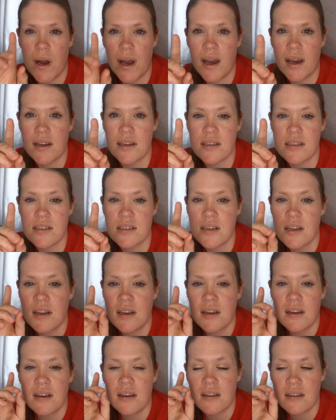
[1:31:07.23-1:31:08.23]
And
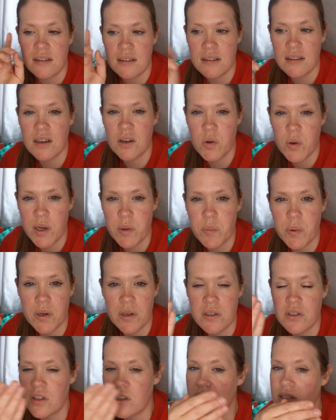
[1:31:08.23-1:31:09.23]
the
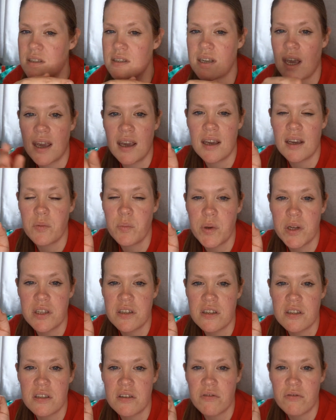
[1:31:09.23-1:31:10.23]
QuickBooks, you can take
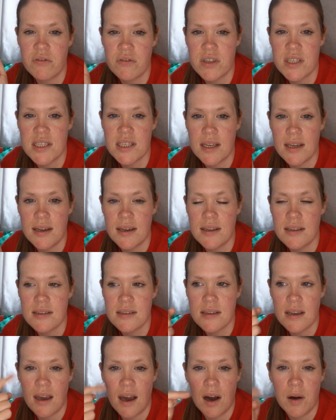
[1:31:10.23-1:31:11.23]
pictures of
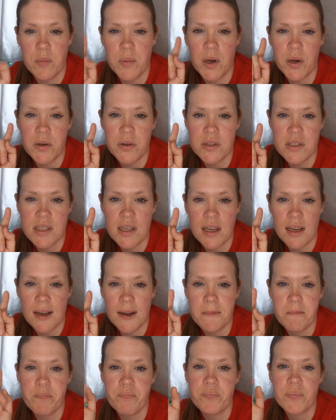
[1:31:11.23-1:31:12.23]
receipts. It uploads it.